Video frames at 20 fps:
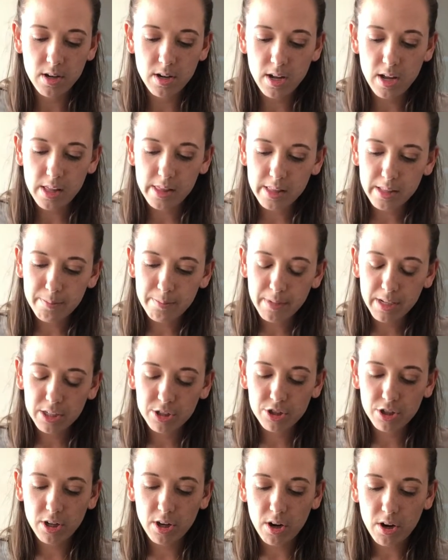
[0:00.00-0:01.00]
And then make
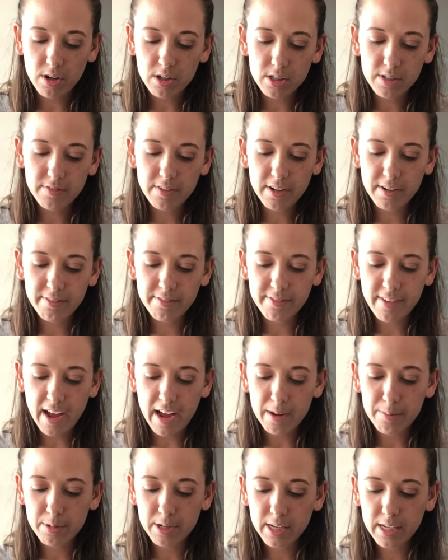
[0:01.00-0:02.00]
sure all of our
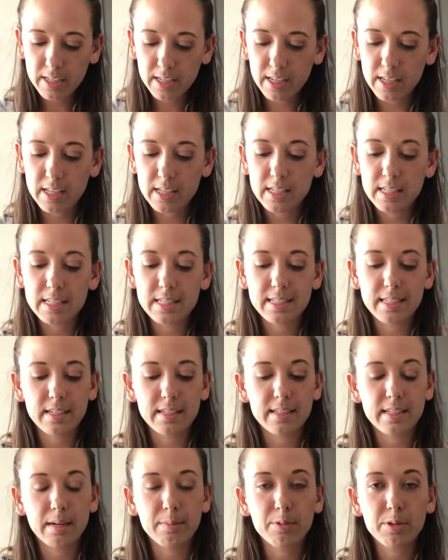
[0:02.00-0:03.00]
fabric is
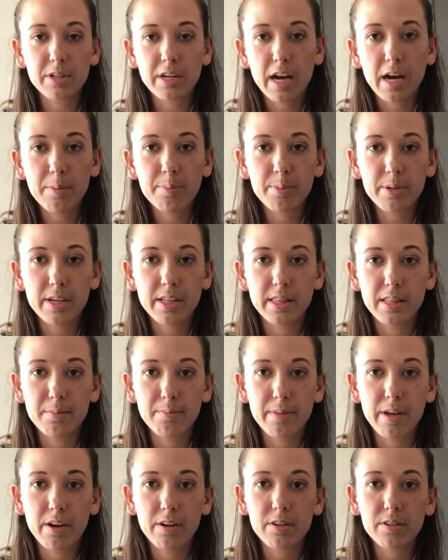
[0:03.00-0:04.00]
doubled up in the
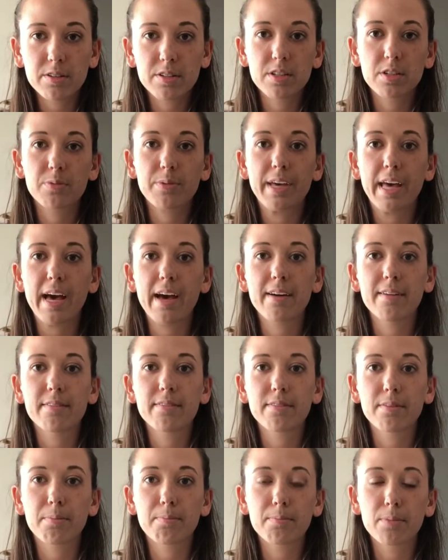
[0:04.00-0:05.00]
middle so we have
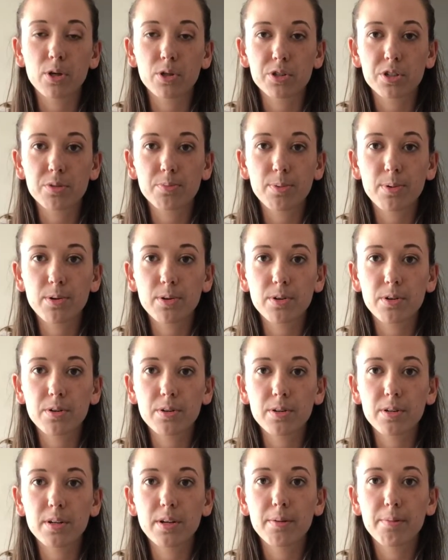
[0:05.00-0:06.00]

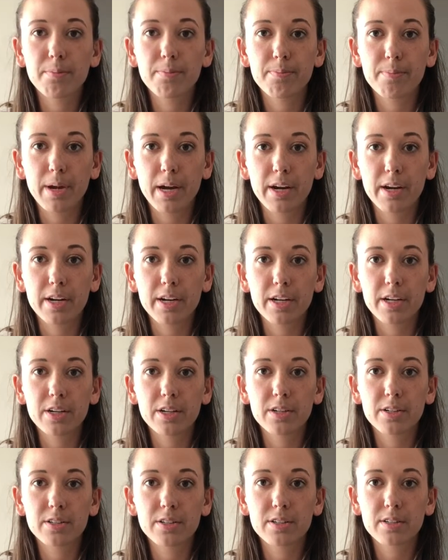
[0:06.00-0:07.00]
multiple
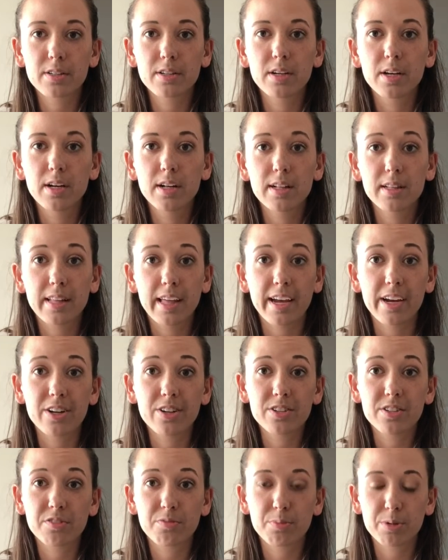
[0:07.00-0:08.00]
layers
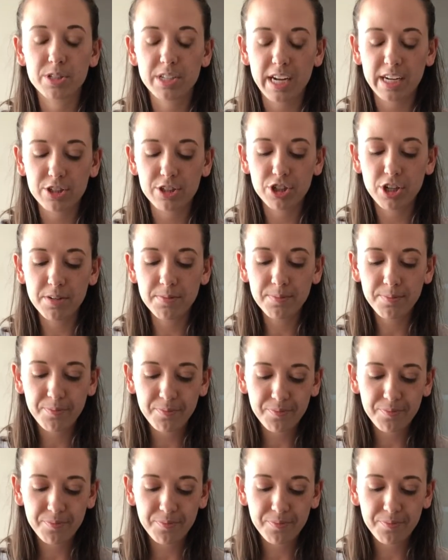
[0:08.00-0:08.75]
of protection.